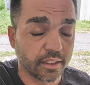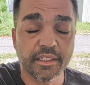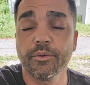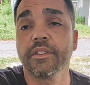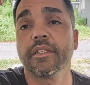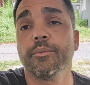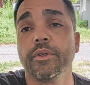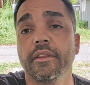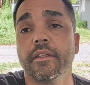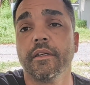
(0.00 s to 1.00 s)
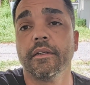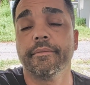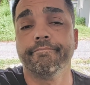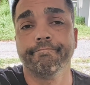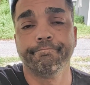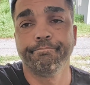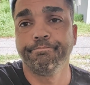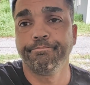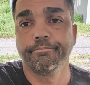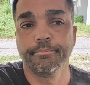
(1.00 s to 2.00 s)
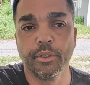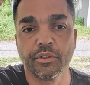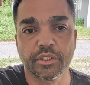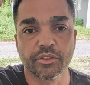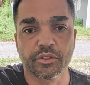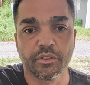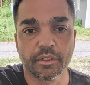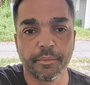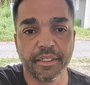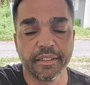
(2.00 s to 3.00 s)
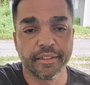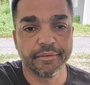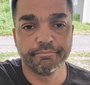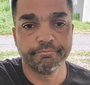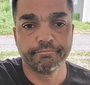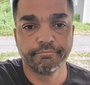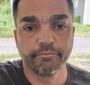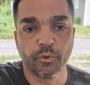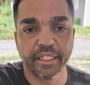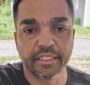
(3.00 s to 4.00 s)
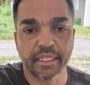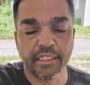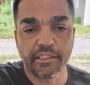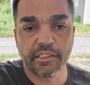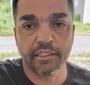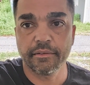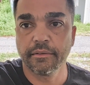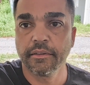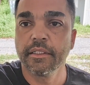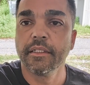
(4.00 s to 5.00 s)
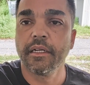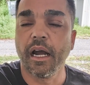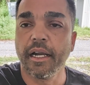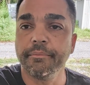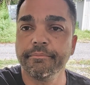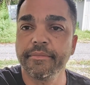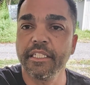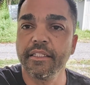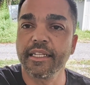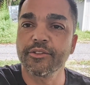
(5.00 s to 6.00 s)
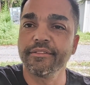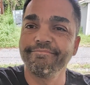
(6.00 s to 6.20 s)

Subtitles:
see what's up with the boost controller. I mean, the wastegate and shit. Alright, see you on the next one.